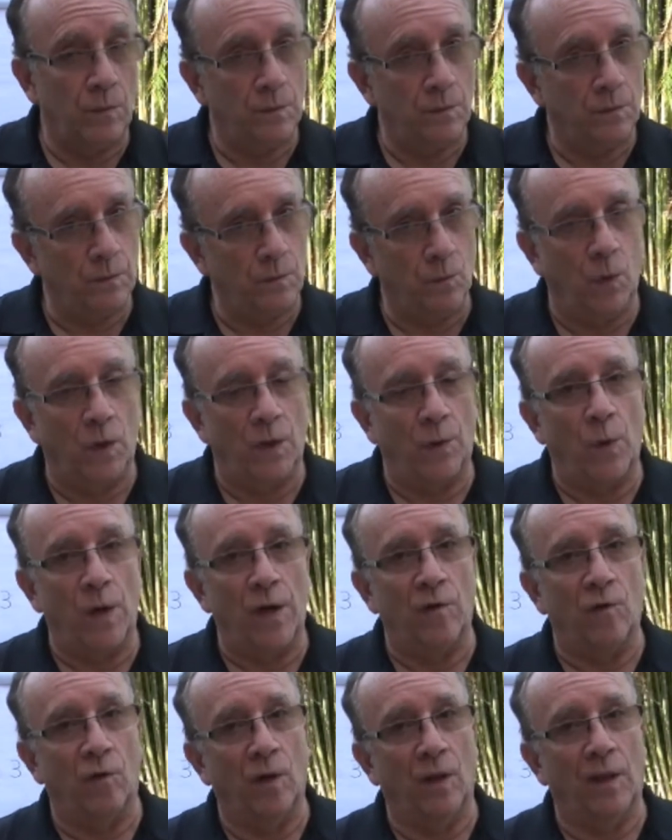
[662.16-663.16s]
went away
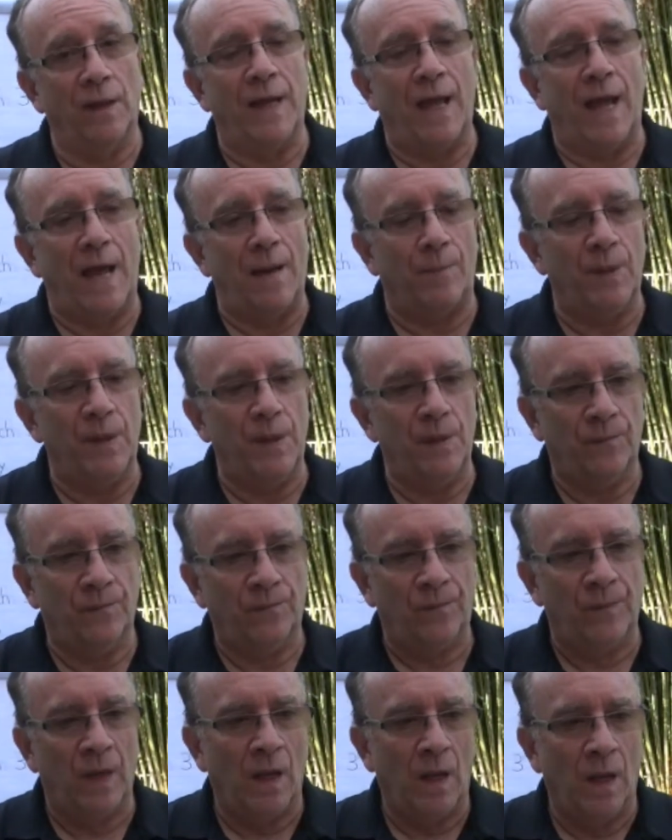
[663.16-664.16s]
really happy.
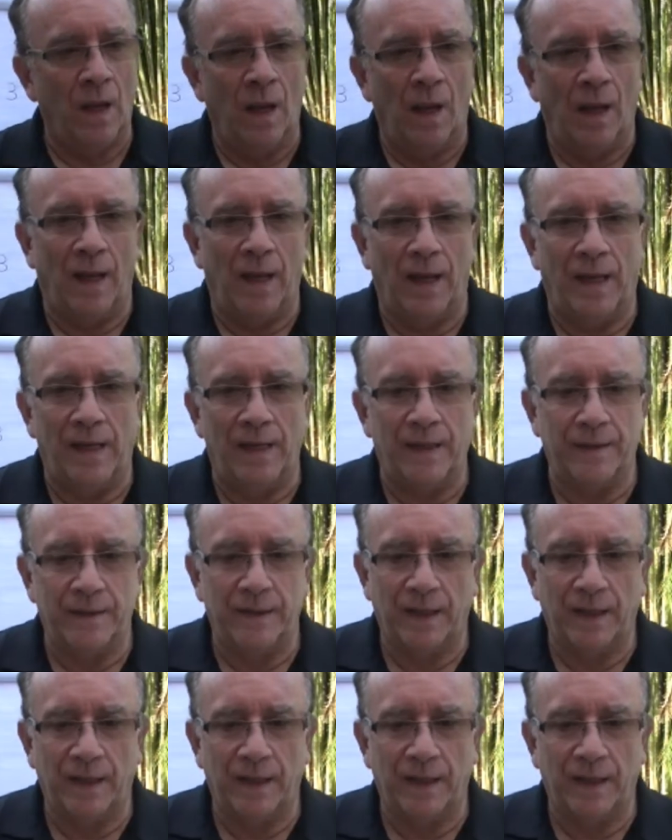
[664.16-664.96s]
And